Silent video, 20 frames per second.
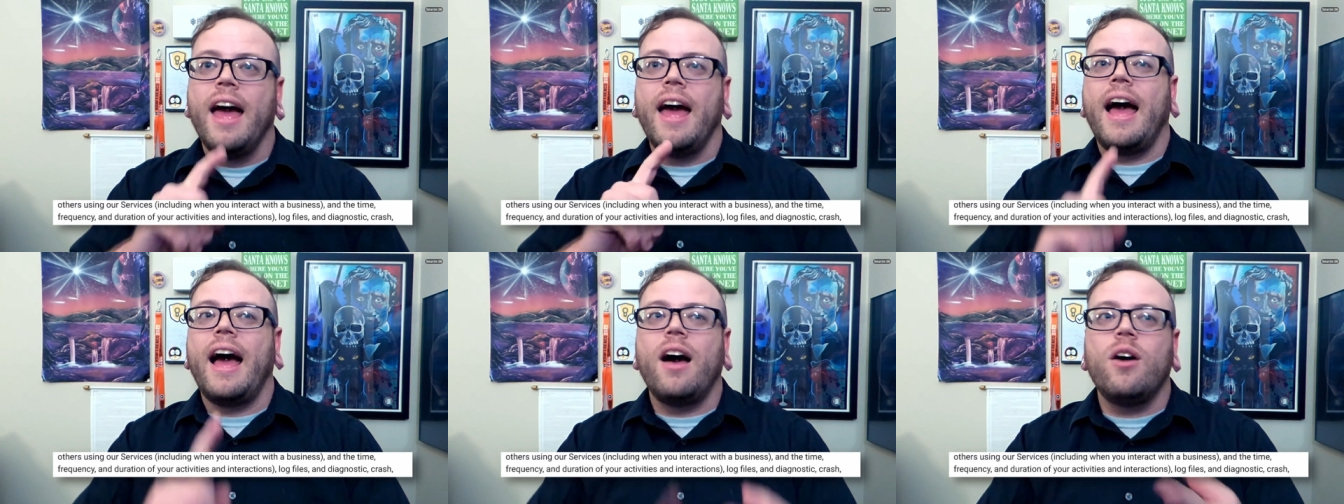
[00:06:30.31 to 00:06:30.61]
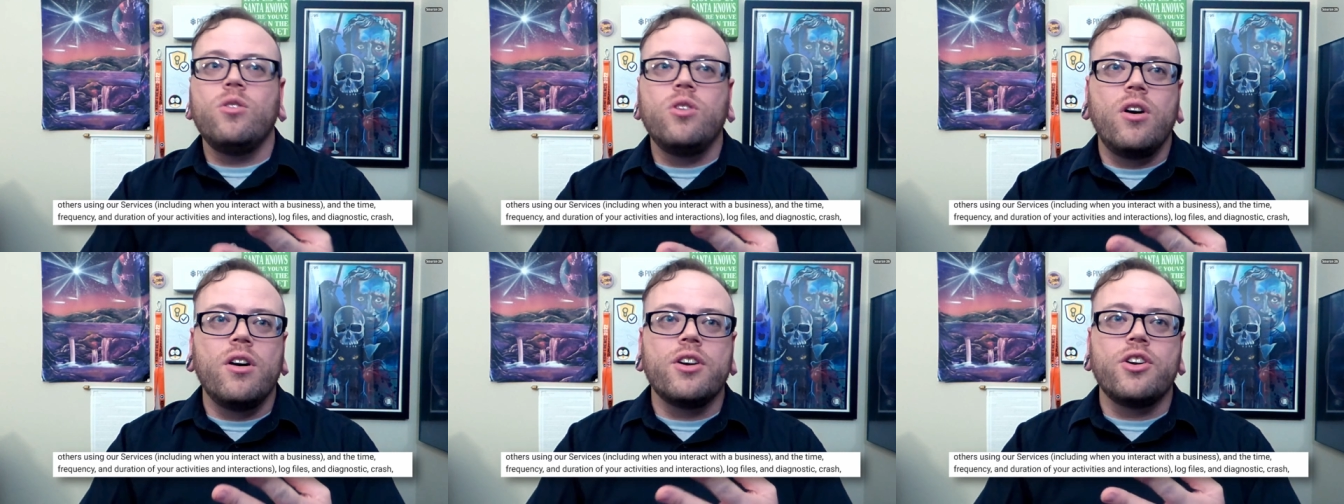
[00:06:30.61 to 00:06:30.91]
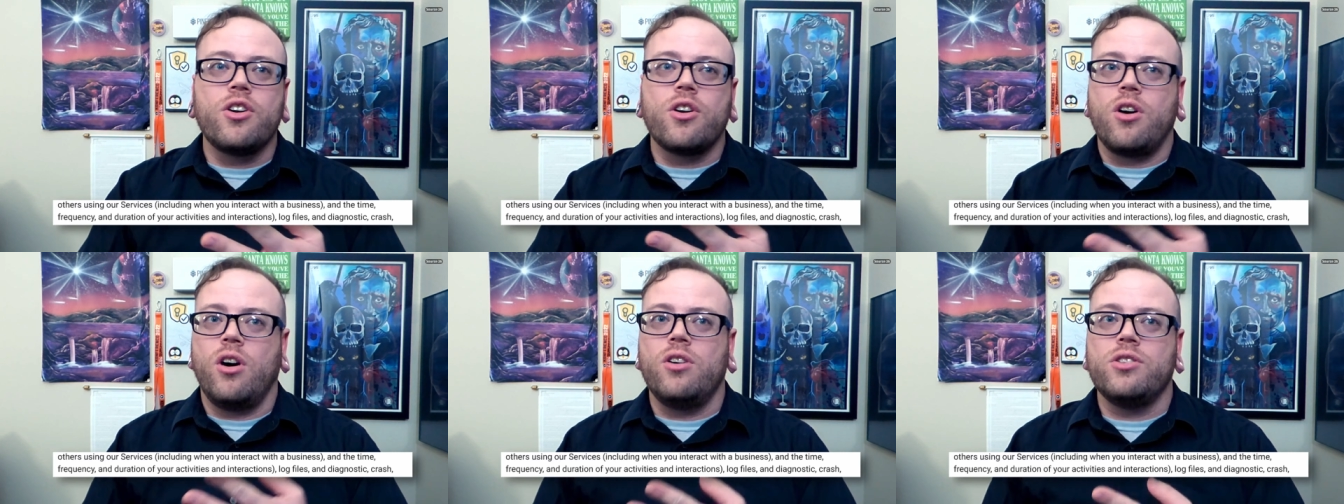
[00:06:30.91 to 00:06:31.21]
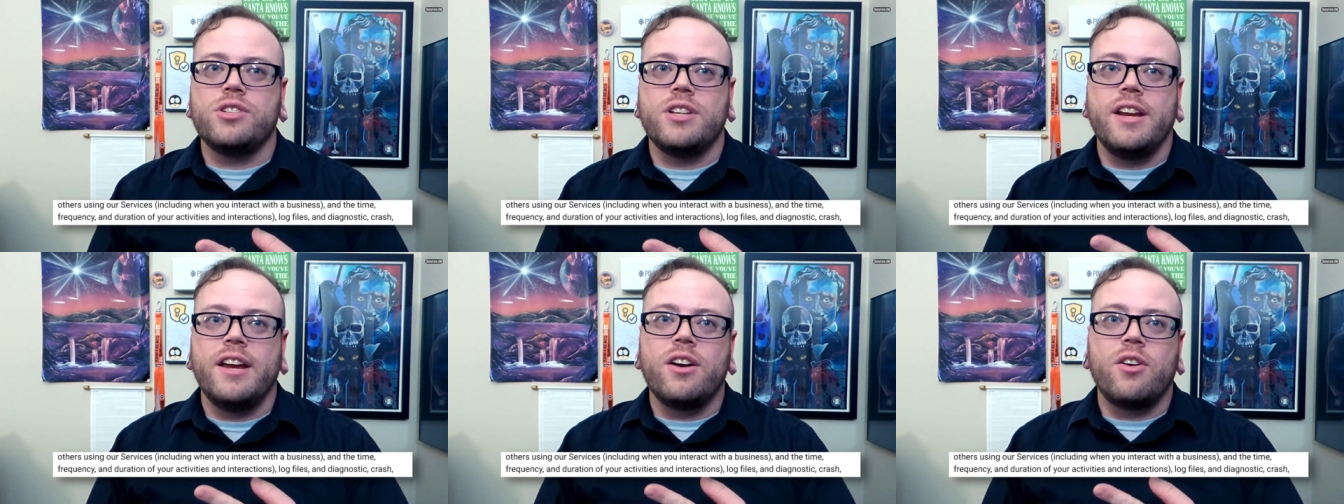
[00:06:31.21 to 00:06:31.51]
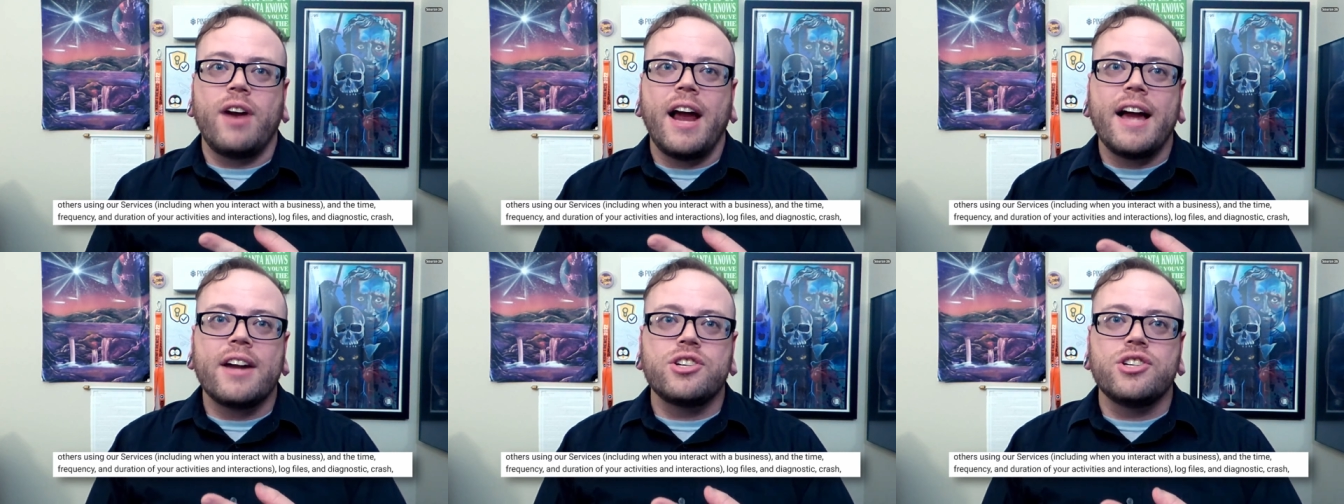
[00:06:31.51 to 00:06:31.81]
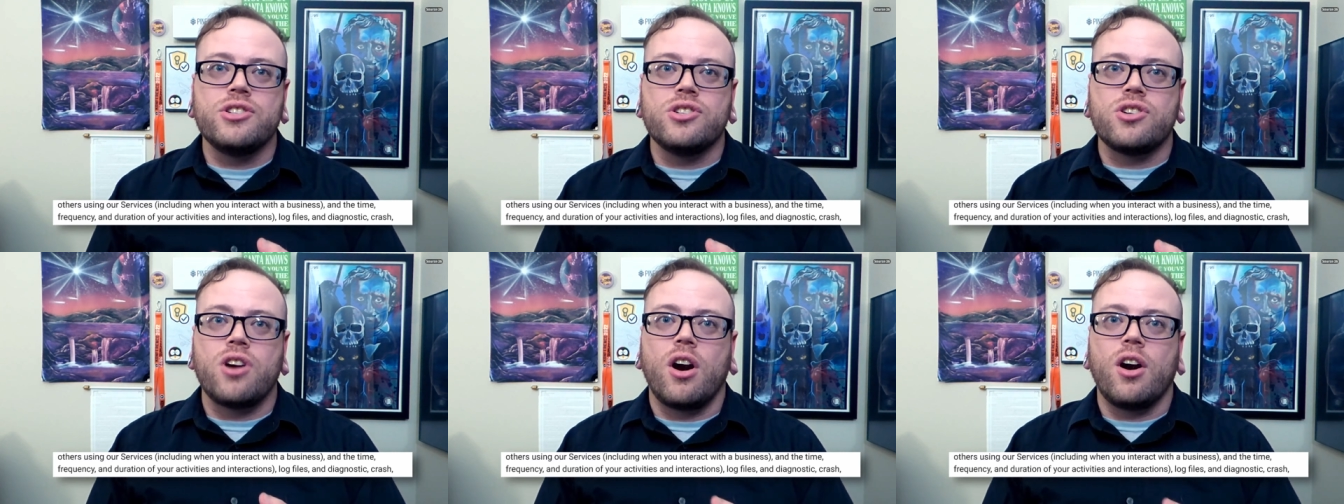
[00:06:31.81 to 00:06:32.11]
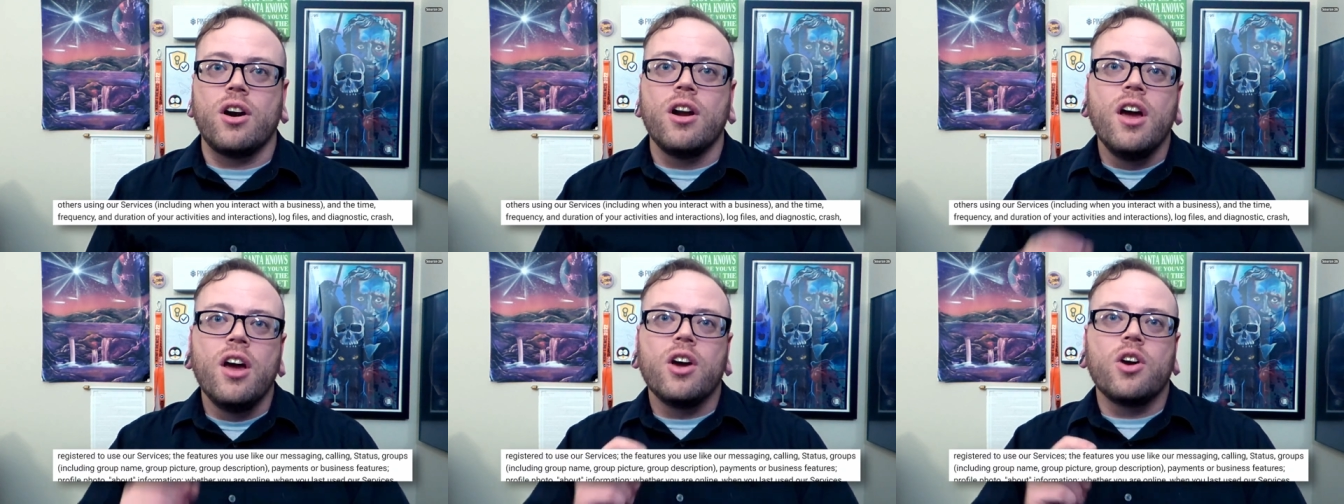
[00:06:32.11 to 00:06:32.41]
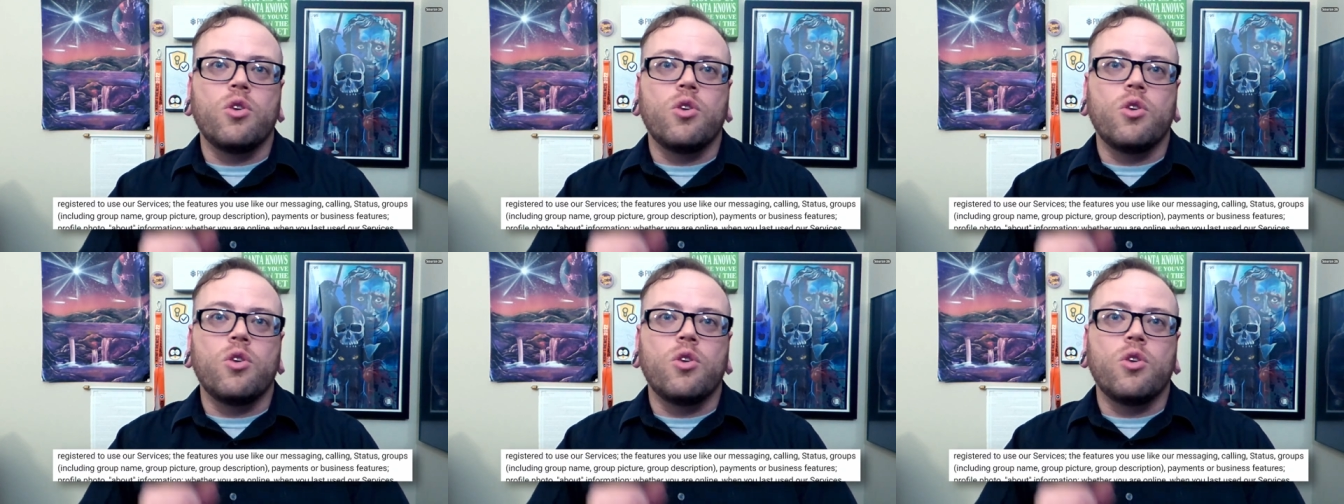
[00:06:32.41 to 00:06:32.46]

how long your calls and interactions are,